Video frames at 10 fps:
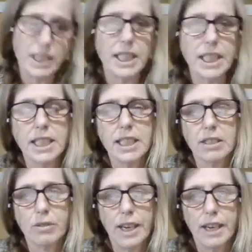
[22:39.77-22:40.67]
that this
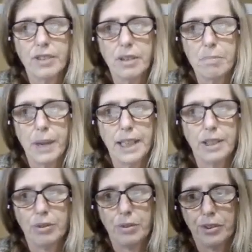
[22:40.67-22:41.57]
Creative
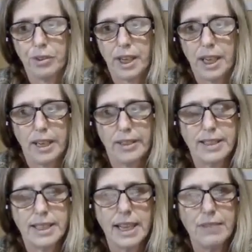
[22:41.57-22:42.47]
Companions was created as
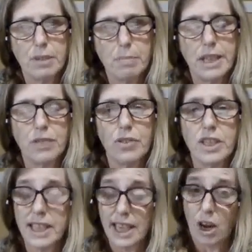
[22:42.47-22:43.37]
a safe space for
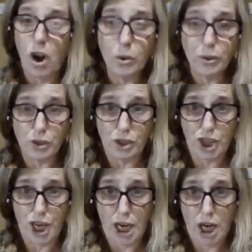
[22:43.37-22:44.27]
us all to
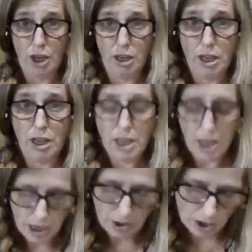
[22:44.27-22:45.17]
share
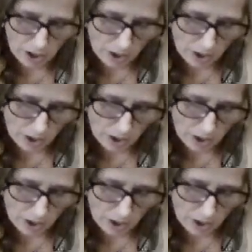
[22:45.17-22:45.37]
our